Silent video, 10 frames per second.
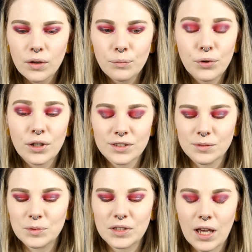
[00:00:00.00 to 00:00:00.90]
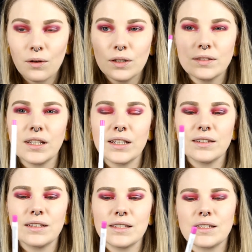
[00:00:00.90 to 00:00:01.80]
put on some mascara, take
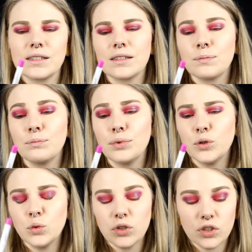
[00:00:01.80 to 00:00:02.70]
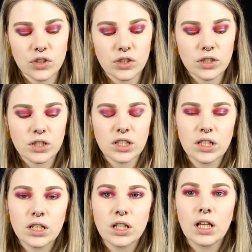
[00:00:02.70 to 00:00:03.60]
this boots
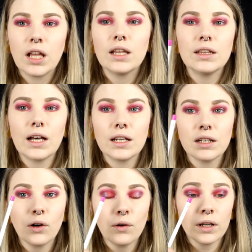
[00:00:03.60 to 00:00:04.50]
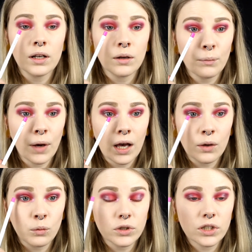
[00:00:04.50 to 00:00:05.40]
liner in my
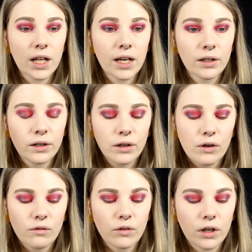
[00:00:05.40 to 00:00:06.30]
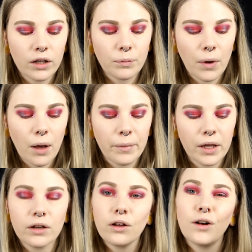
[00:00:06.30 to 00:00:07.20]
wash line from Colourpop
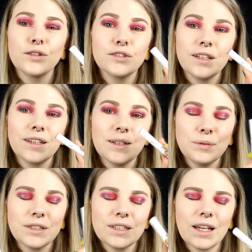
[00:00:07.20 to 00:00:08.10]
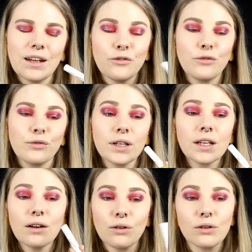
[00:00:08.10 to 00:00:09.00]
and also lipstick and I think
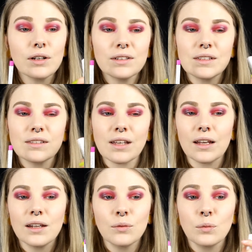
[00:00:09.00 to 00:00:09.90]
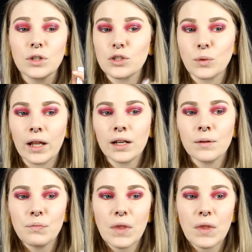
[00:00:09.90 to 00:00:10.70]
I already decided which one.